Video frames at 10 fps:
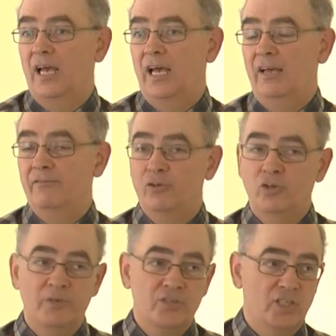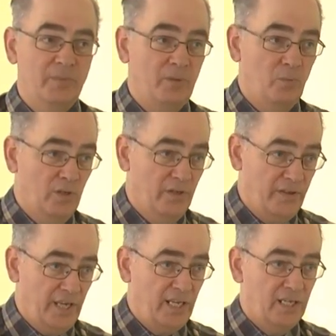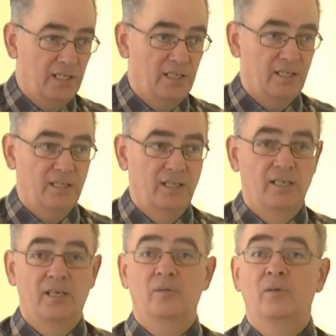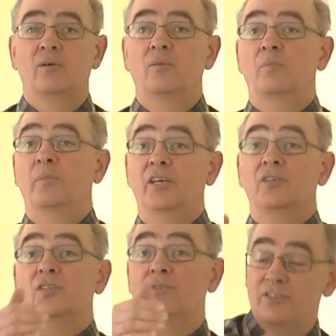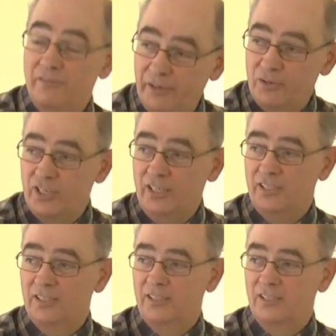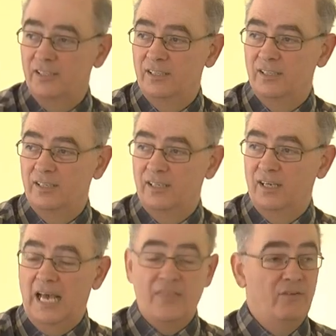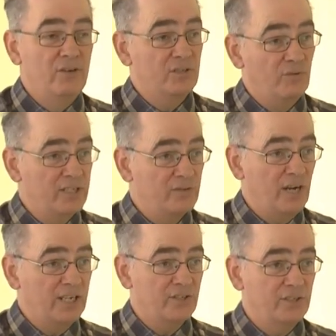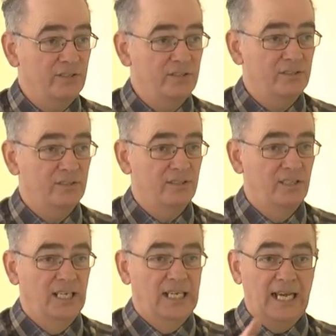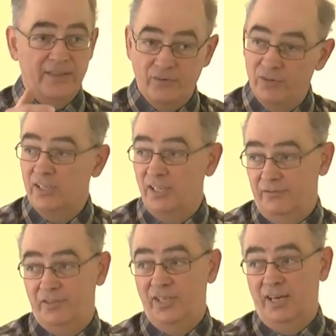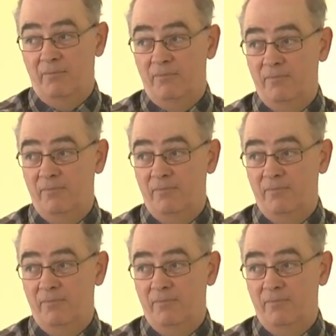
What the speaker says: and for whom it's going to be worth it, because there is a future and there is a resurrection and there is a life to come.